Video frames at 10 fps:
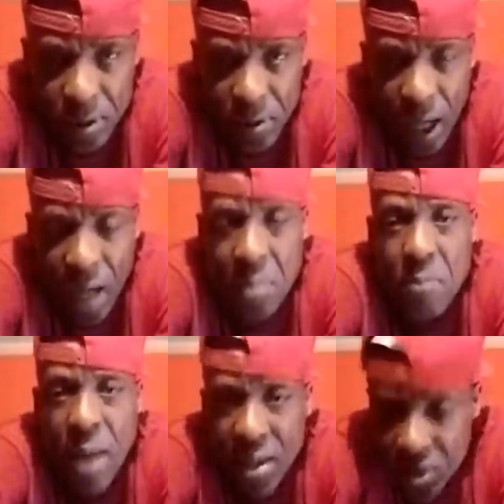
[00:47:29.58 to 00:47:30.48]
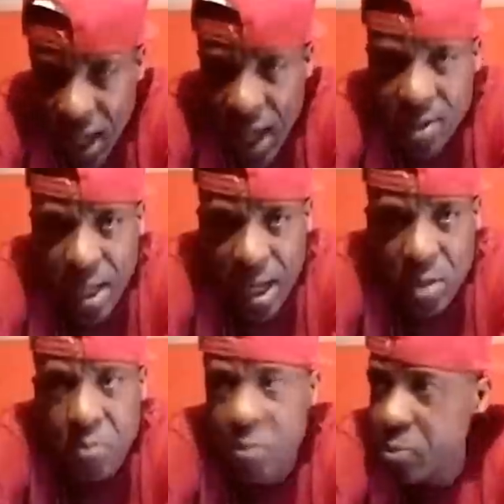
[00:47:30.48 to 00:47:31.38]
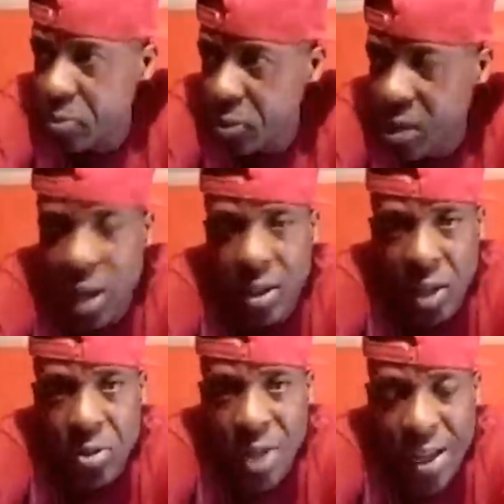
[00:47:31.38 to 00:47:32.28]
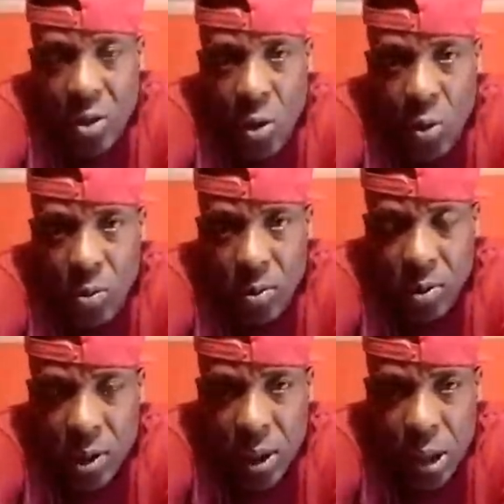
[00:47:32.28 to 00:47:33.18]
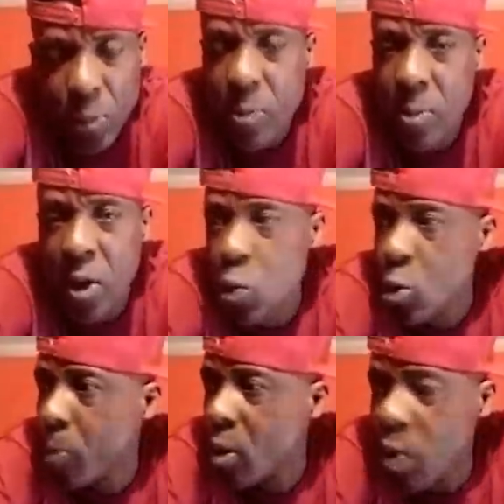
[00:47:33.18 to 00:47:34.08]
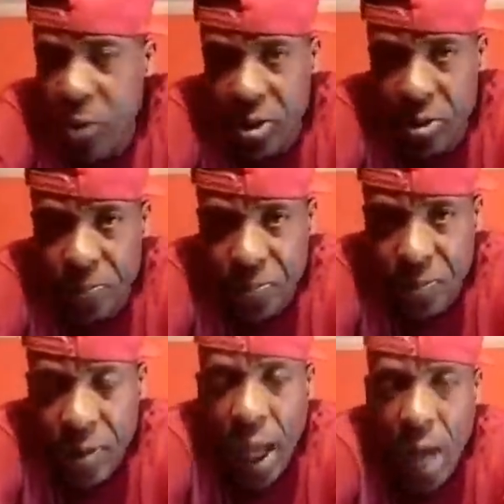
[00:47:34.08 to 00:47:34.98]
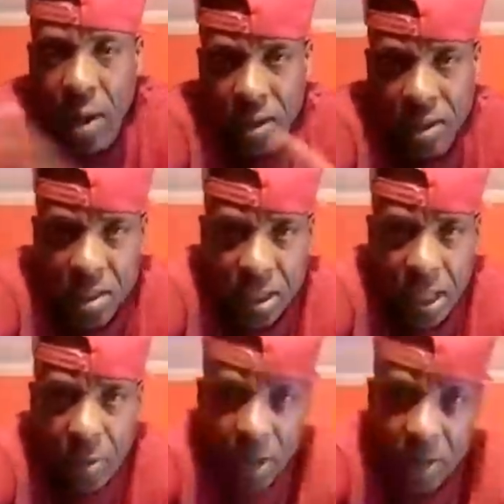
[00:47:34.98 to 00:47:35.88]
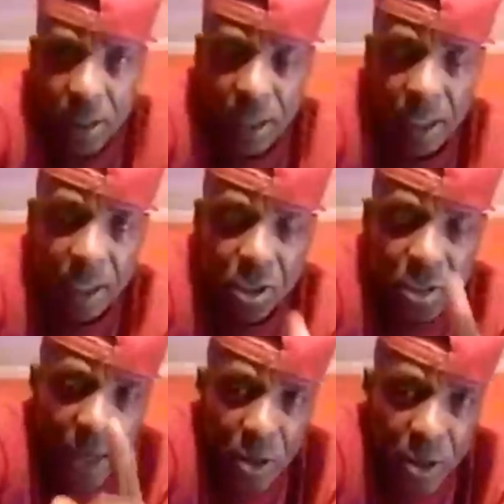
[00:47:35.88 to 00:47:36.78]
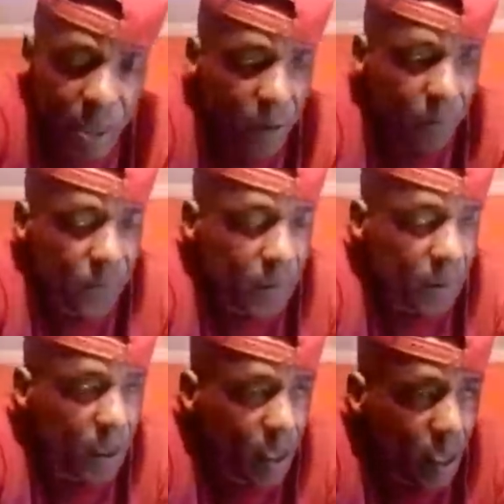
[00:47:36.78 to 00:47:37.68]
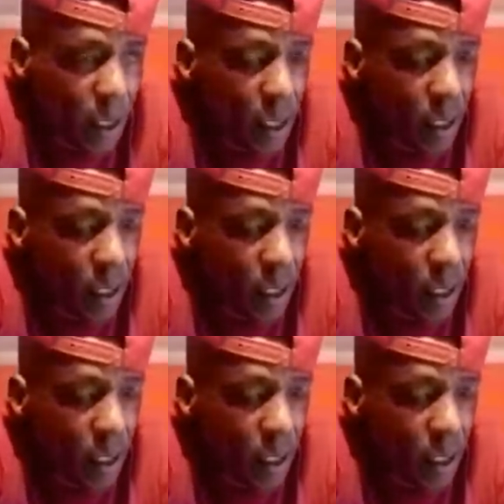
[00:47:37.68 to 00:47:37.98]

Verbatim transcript: And the baddest dancer song that right now. The people in Europe love it. All right, it, eh, all right. You see that rhythm there? Mm-hmm.